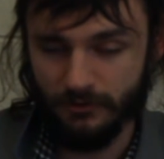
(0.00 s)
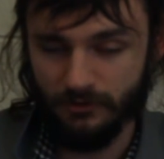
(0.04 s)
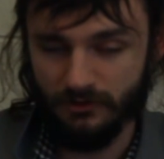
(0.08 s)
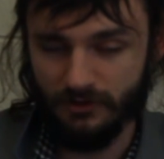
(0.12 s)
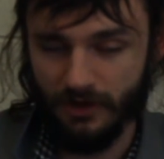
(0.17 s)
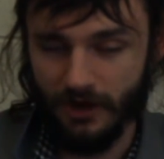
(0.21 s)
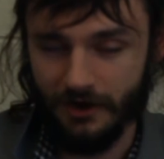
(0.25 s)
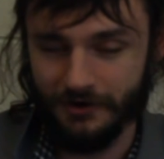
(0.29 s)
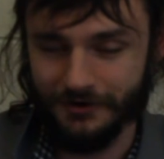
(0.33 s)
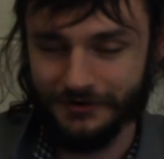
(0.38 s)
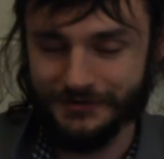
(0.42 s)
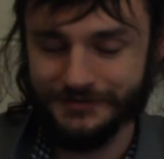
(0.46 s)

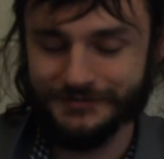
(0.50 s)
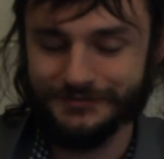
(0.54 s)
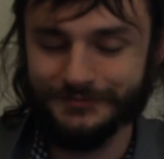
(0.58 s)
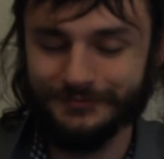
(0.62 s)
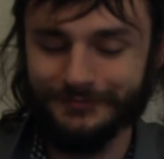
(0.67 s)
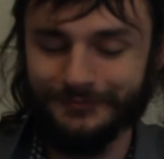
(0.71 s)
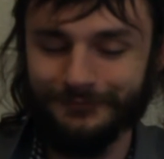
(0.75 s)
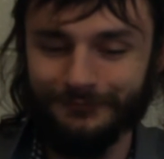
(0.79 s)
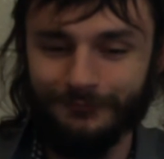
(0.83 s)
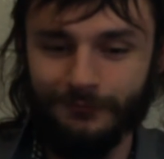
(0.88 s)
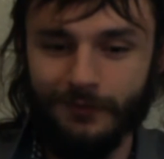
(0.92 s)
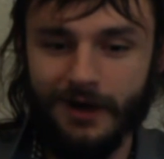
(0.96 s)
people
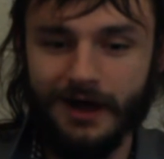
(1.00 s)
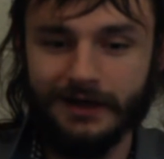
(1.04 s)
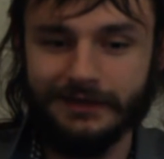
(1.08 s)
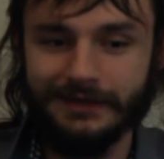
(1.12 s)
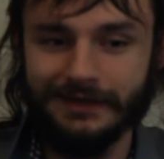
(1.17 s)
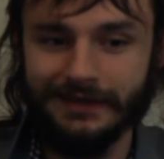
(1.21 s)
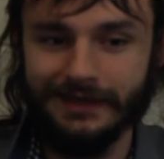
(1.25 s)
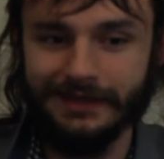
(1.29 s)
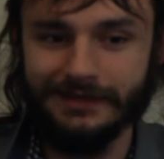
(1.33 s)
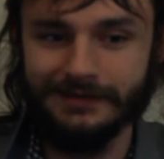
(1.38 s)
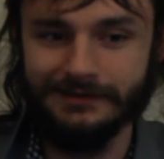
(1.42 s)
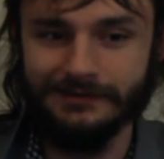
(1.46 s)
aren't
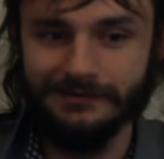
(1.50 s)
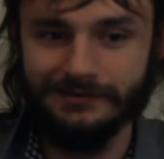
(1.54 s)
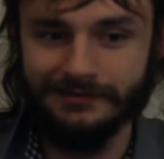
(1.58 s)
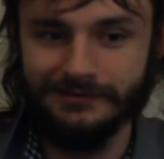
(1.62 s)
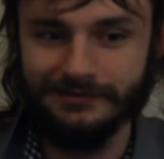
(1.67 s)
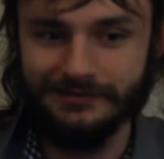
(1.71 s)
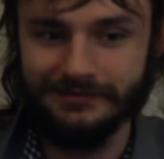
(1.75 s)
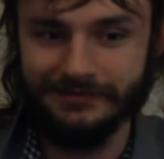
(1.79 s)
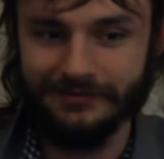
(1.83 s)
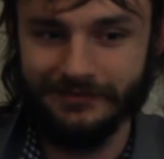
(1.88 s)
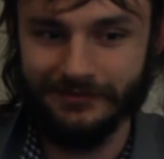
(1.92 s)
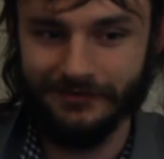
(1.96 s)
walking
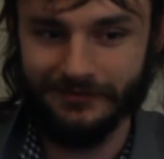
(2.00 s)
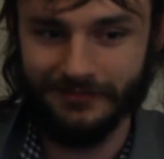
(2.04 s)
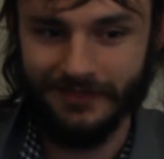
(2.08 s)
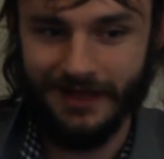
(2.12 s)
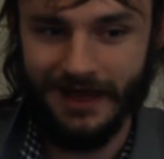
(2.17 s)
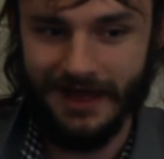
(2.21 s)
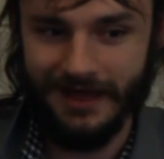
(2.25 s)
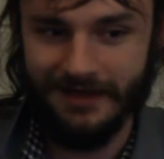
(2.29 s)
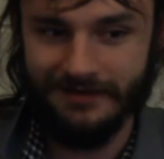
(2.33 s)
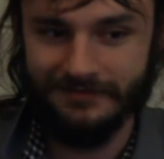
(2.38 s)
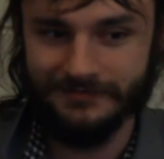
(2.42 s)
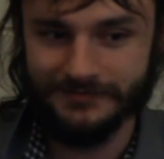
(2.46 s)

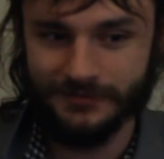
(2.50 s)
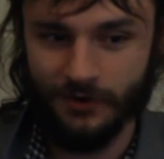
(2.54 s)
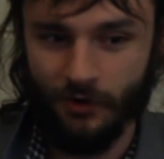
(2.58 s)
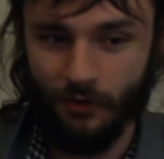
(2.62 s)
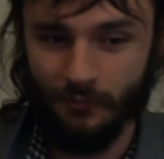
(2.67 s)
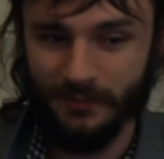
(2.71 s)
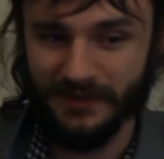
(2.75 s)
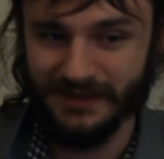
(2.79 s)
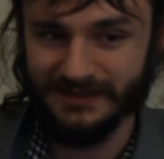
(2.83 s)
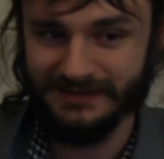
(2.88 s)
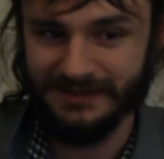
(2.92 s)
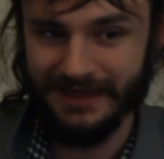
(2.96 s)
into their
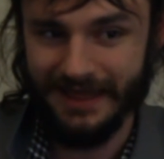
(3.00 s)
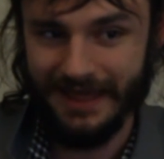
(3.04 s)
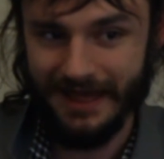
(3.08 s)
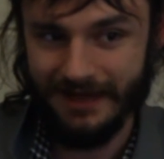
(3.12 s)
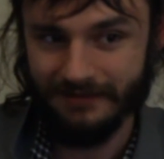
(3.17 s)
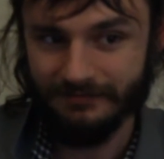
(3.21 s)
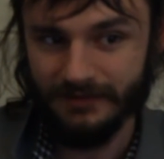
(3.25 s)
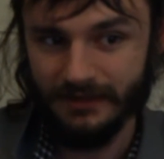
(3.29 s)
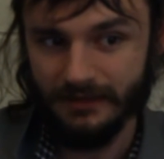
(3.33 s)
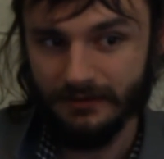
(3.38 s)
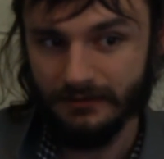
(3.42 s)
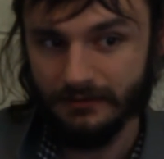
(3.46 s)
lives
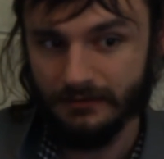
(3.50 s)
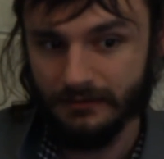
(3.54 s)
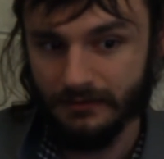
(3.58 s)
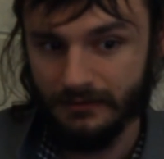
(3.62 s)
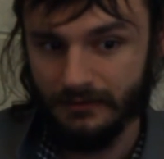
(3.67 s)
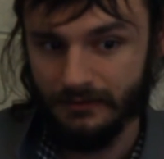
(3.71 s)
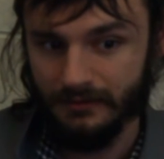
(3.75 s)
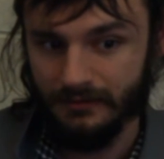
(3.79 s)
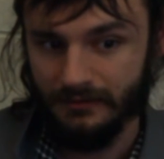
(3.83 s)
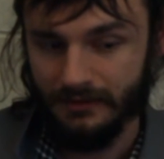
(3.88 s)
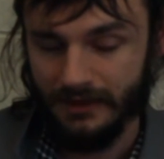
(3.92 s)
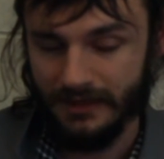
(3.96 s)
hoping to have
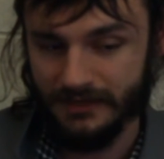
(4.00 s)
it,